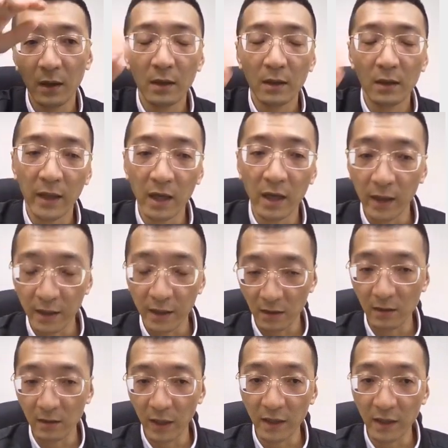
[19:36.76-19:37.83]
Then it's
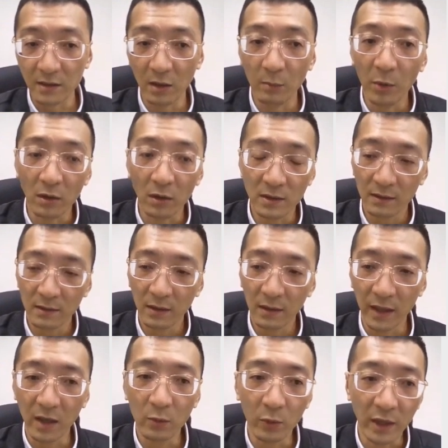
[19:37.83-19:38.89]
a box.
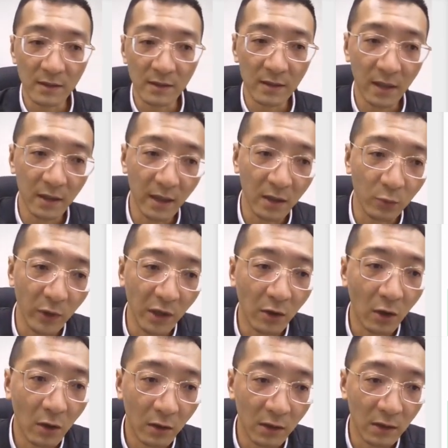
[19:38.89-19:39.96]
Then we say that we
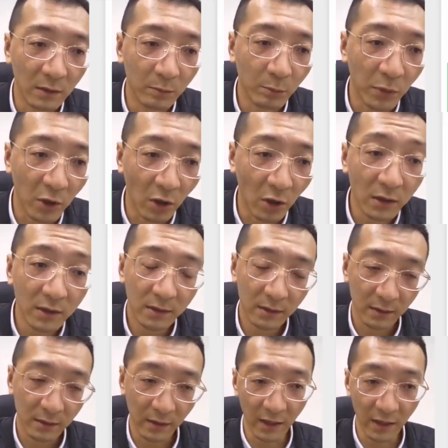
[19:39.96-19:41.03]
call the plot
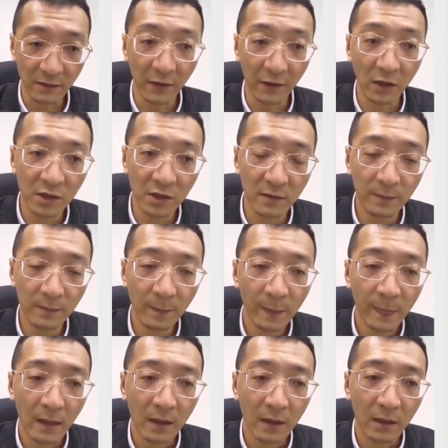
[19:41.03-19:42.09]
this function.
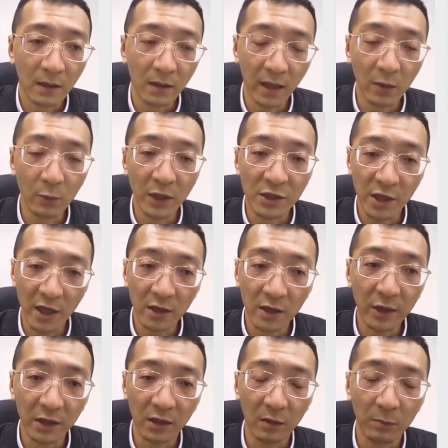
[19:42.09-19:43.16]
Then we
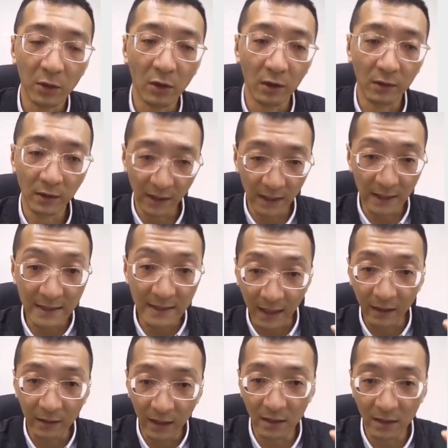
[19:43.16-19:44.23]
generate a plot
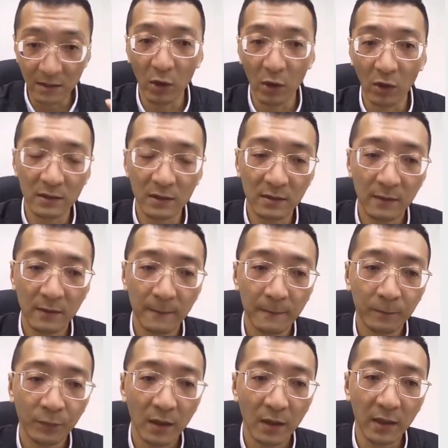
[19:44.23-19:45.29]
inside this box.
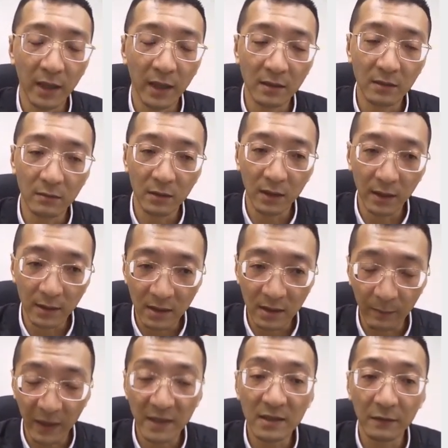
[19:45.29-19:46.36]
Then
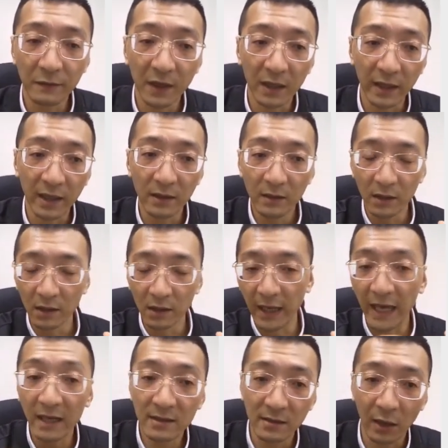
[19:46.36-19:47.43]
specifically in the
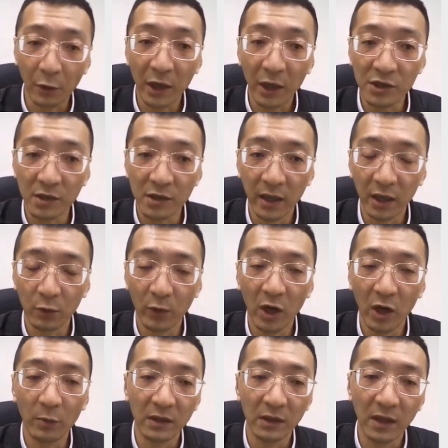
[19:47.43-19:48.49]
x direction, it
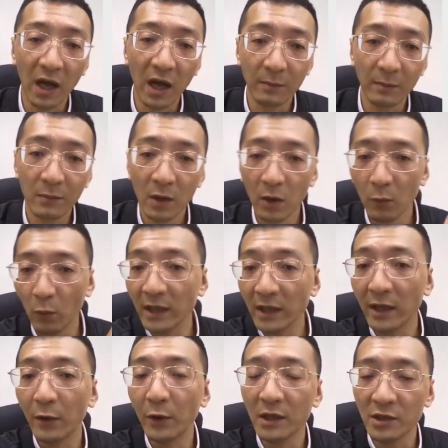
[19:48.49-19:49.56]
will be time. Y
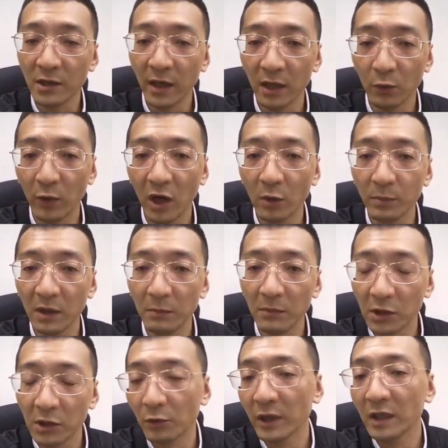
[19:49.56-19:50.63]
direction, it will be
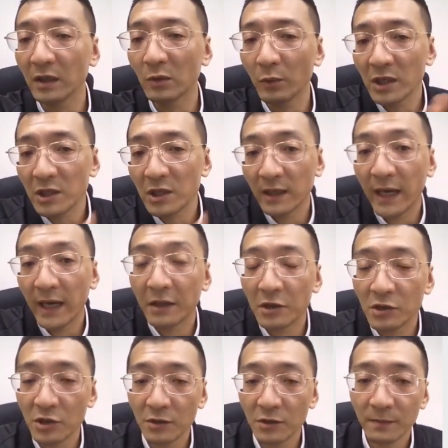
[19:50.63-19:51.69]
meter reading, which is the
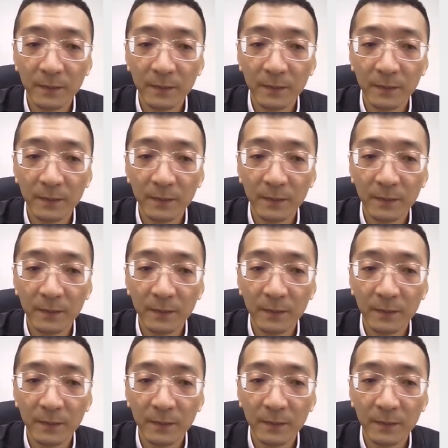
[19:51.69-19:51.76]
energy.